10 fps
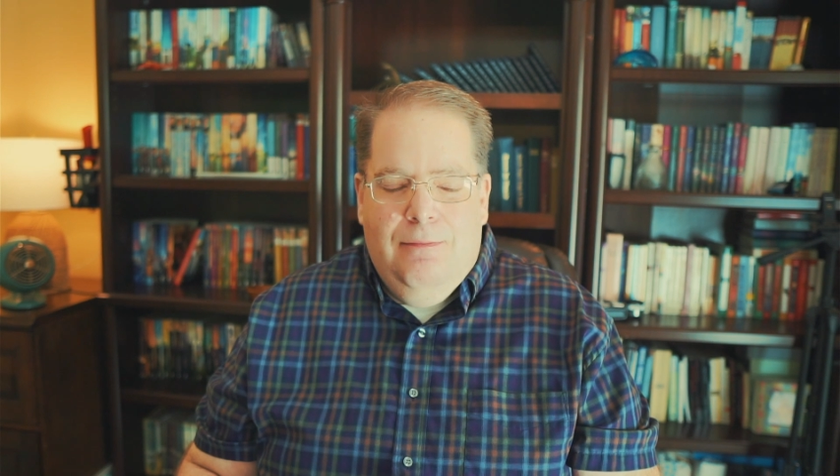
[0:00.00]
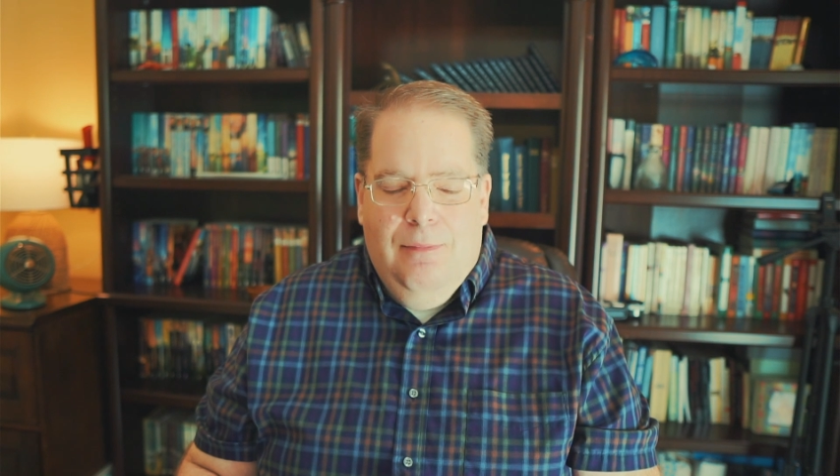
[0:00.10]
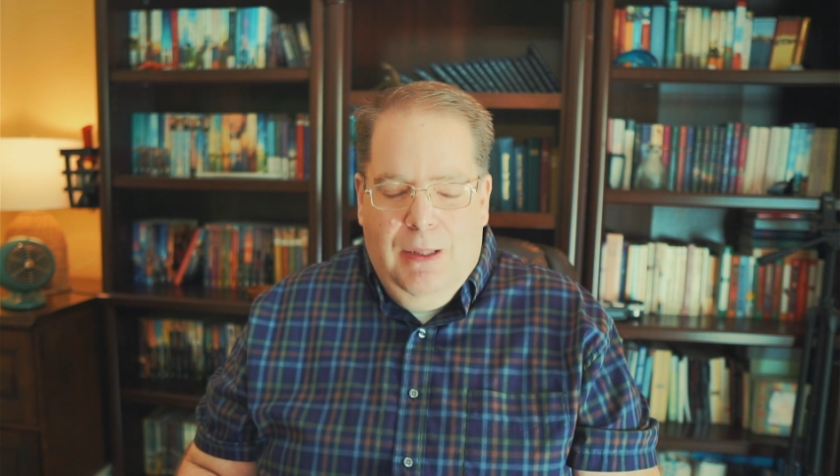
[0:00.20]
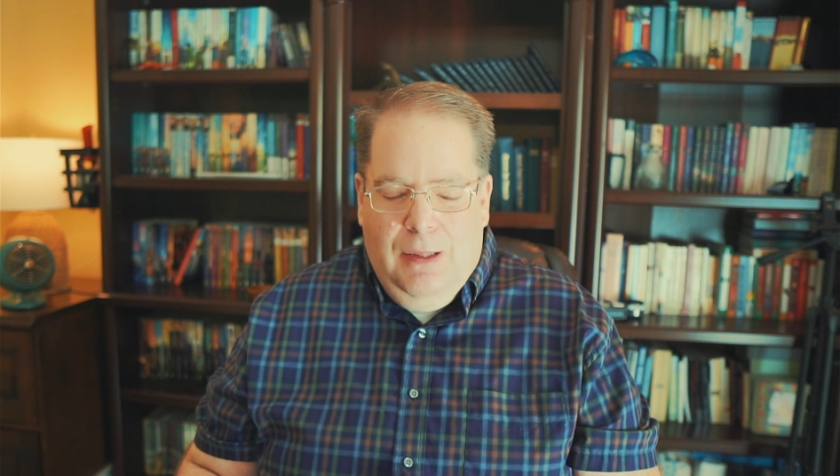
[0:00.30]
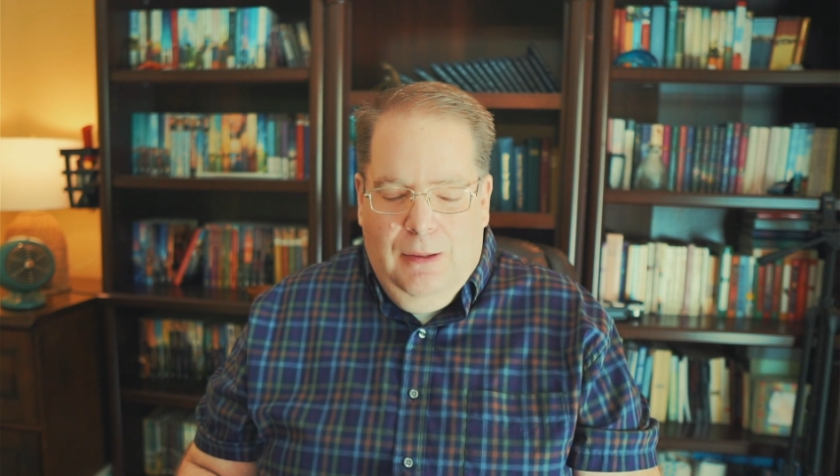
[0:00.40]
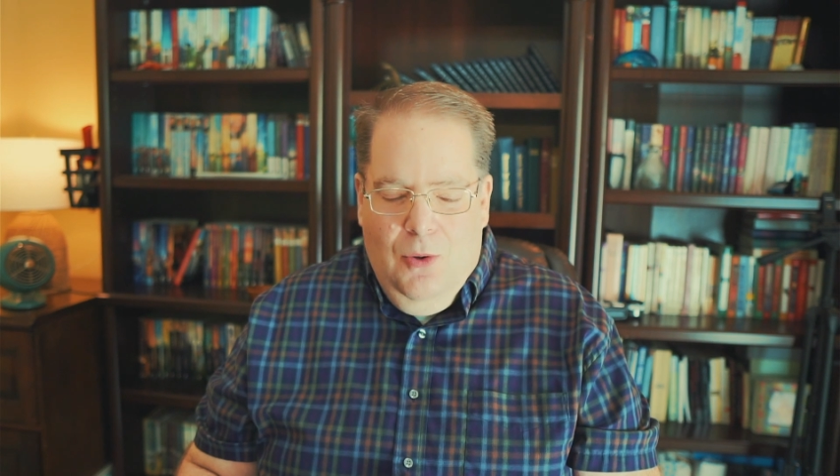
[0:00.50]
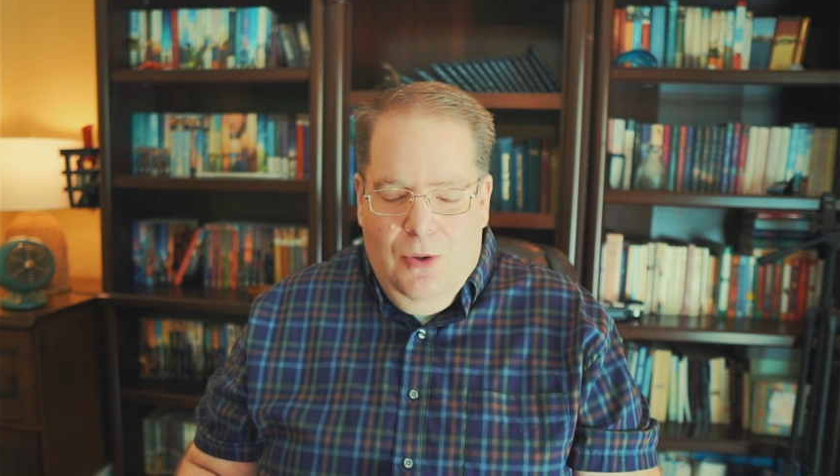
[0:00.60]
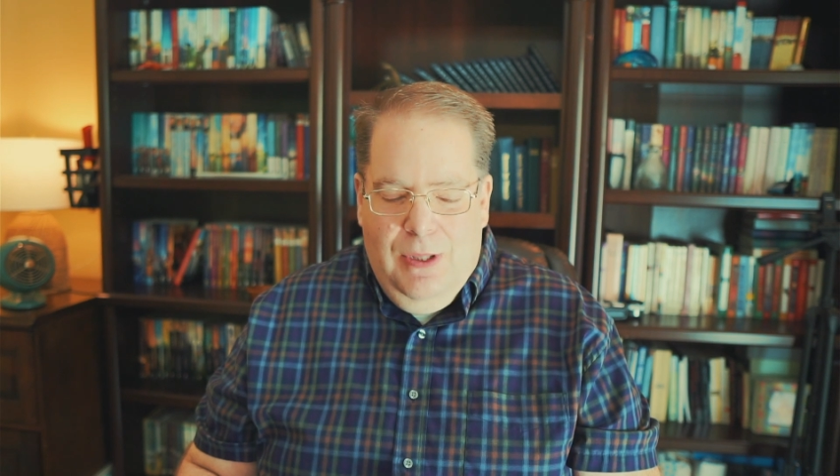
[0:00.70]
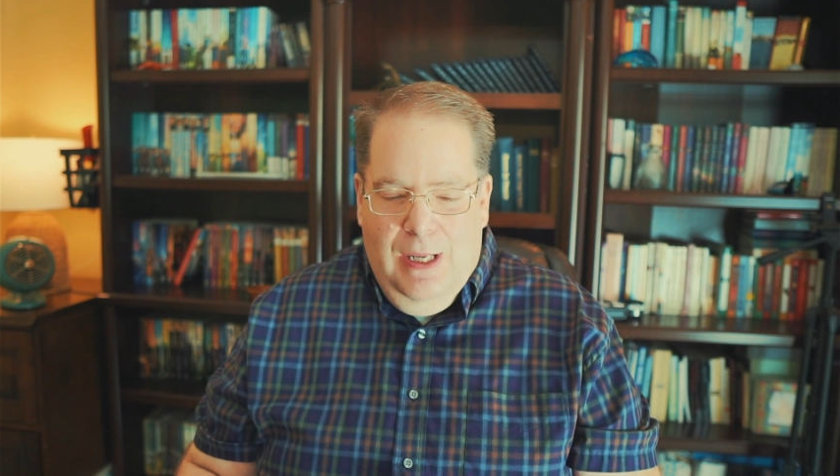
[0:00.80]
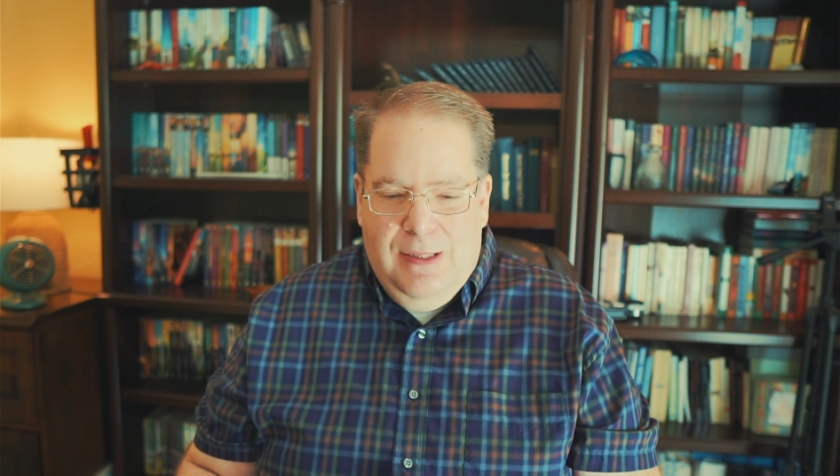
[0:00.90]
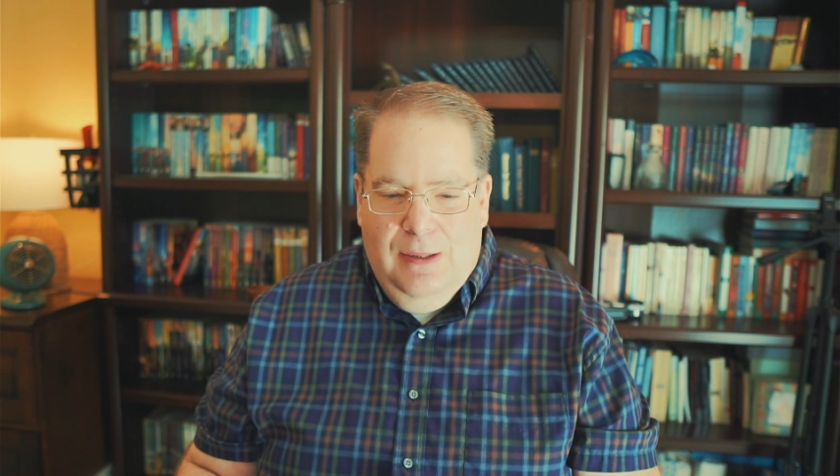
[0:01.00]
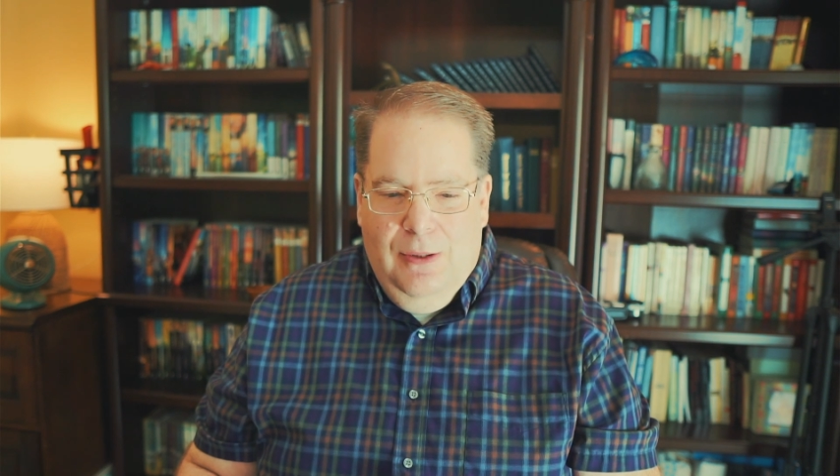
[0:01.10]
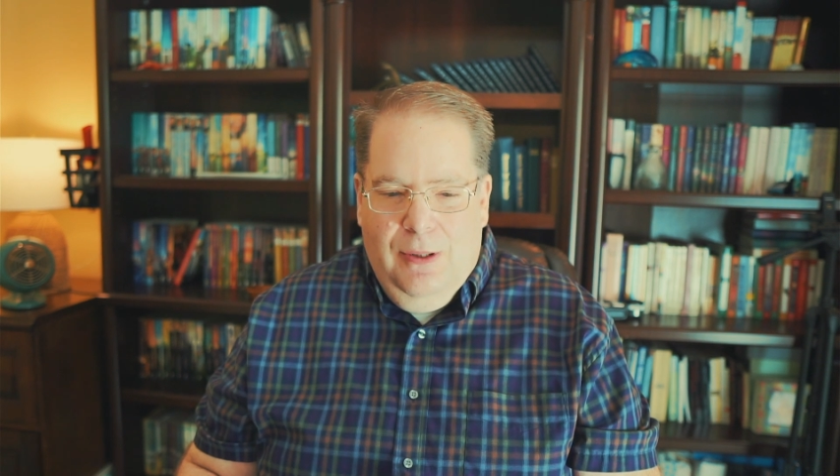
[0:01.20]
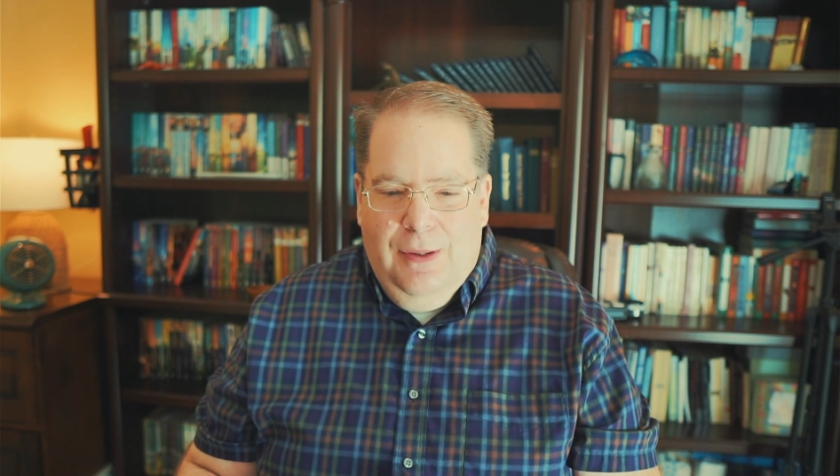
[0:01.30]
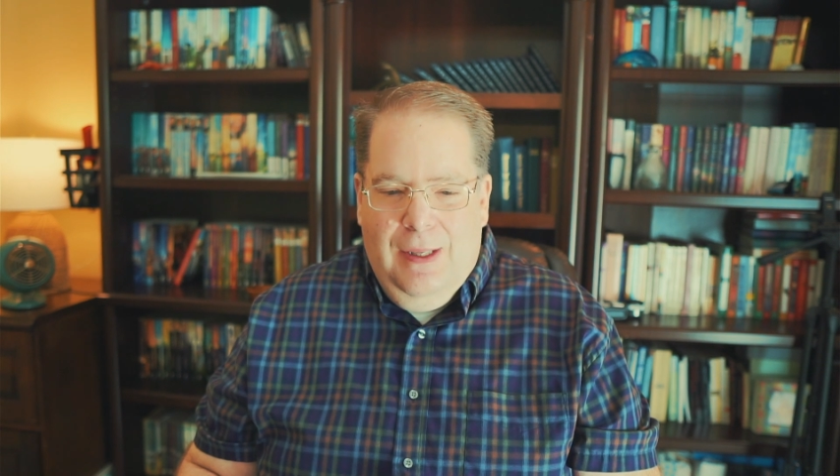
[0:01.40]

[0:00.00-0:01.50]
But the Lord doesn't look at